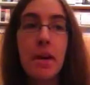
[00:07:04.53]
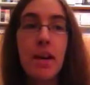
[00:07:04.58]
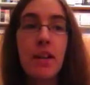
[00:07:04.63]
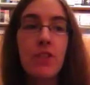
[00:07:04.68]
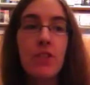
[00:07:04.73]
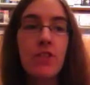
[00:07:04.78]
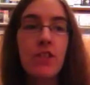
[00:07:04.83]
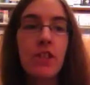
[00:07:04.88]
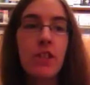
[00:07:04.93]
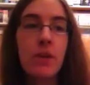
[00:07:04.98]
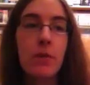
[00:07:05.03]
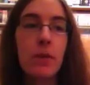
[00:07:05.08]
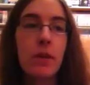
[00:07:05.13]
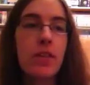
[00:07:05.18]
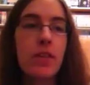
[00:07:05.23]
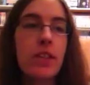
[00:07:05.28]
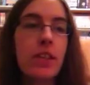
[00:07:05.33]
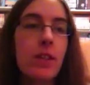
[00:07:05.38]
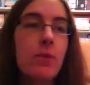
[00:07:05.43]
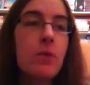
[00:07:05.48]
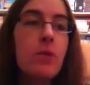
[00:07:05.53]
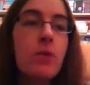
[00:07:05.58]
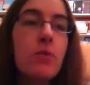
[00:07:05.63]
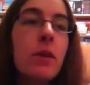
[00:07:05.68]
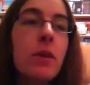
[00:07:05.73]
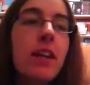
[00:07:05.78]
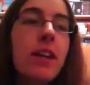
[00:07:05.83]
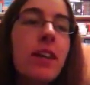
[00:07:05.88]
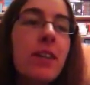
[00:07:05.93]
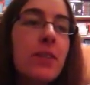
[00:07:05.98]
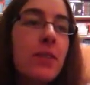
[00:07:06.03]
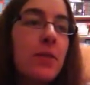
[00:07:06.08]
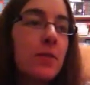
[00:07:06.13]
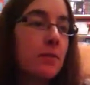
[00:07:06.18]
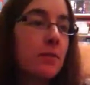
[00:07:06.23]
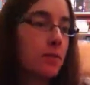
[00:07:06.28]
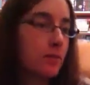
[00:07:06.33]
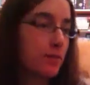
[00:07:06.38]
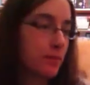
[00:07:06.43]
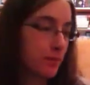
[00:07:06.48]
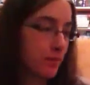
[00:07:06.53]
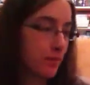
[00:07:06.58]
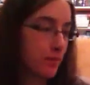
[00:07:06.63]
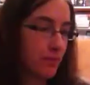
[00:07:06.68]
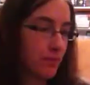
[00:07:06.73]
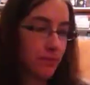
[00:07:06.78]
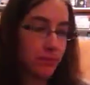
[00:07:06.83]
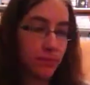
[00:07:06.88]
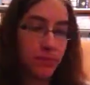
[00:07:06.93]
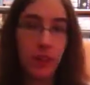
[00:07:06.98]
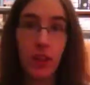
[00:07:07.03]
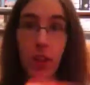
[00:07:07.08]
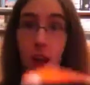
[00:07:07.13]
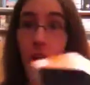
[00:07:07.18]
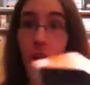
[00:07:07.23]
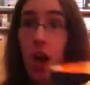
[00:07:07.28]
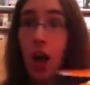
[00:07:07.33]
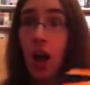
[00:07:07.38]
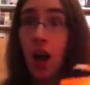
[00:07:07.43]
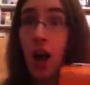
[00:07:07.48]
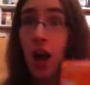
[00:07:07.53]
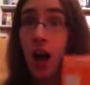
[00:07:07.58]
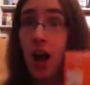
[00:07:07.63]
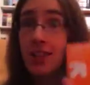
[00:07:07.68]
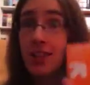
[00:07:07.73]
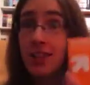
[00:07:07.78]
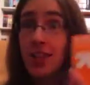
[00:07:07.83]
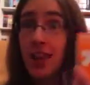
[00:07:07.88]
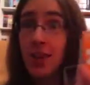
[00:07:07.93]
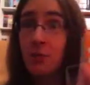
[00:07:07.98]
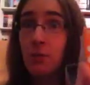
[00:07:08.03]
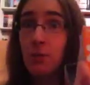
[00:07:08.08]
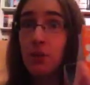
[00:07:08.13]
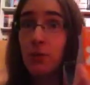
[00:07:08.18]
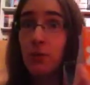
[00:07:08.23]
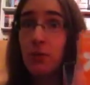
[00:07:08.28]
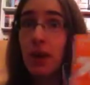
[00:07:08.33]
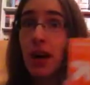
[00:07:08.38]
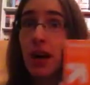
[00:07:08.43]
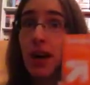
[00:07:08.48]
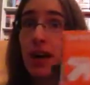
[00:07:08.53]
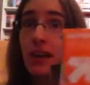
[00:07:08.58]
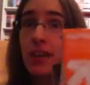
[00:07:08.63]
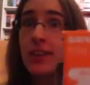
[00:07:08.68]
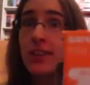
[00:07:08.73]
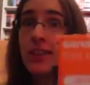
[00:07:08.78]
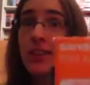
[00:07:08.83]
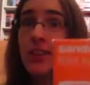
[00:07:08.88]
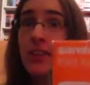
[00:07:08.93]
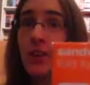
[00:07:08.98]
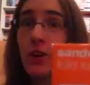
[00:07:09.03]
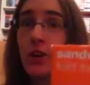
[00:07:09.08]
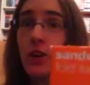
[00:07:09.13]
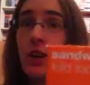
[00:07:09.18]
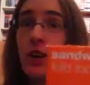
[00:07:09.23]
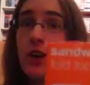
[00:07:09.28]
could talk about sandwich bags. Ah, sandwich bags. They are